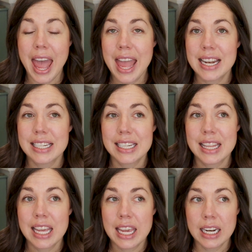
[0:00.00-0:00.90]
and
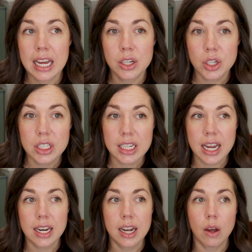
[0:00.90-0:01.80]
they can
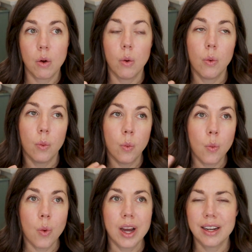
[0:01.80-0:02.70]
understand
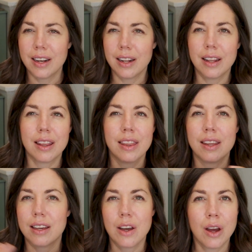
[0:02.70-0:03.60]
what
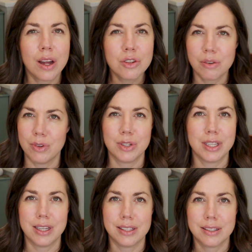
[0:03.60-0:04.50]
the
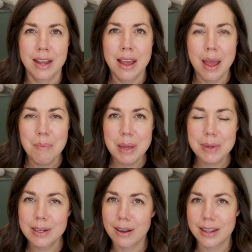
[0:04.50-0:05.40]
controversy is. And
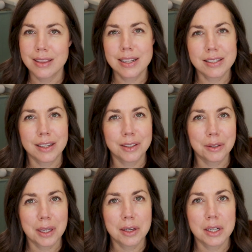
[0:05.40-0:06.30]
maybe not in these
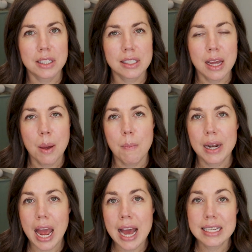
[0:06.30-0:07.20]
younger years,
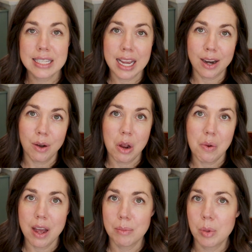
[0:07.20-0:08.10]
but as they
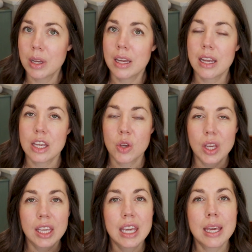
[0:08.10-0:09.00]
grow up, you
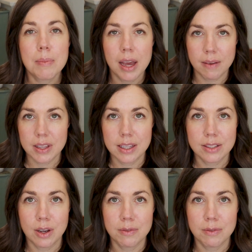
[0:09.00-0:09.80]
can keep having these